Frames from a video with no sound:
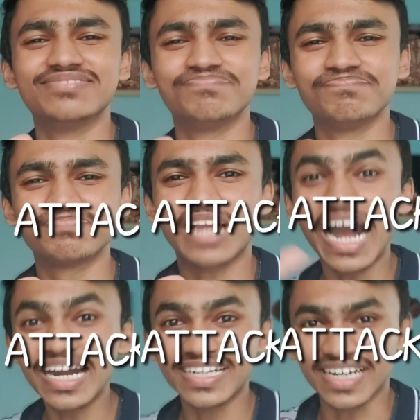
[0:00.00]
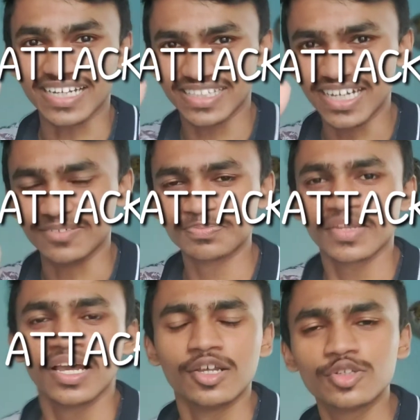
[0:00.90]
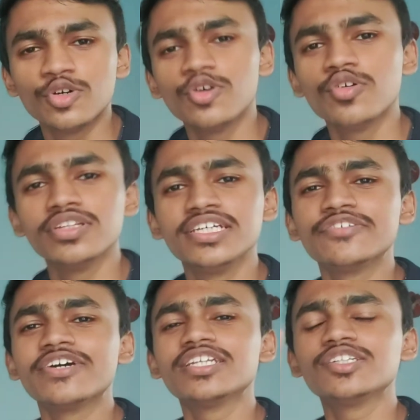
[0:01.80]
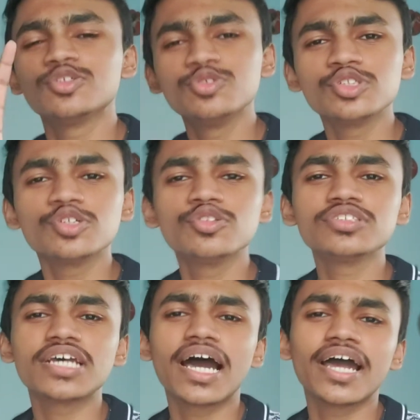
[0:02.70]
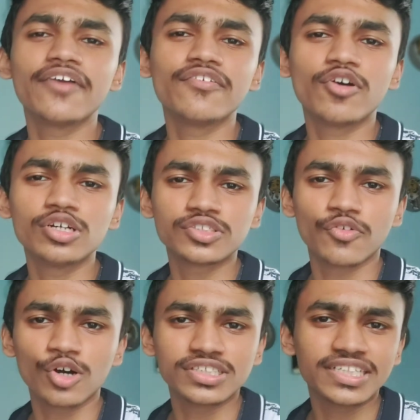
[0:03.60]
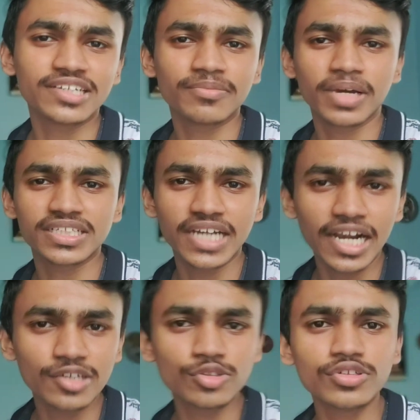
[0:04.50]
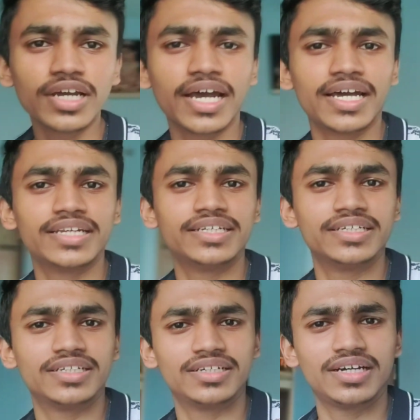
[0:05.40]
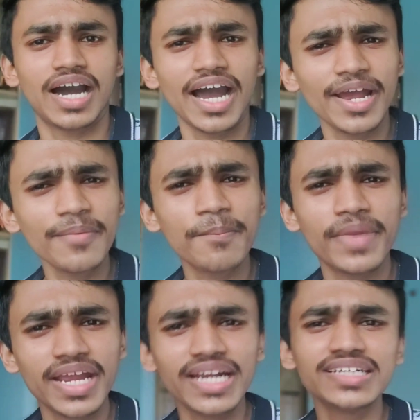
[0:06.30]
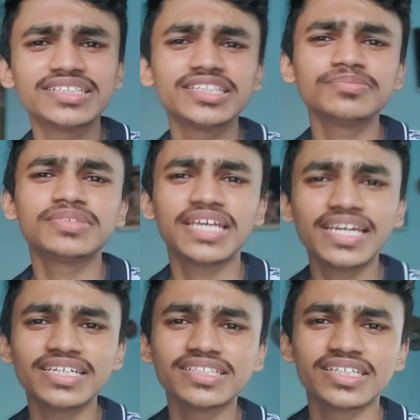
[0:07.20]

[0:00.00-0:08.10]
Art Attack, yeah. So these were the two shows I was watching in my childhood, and I made some things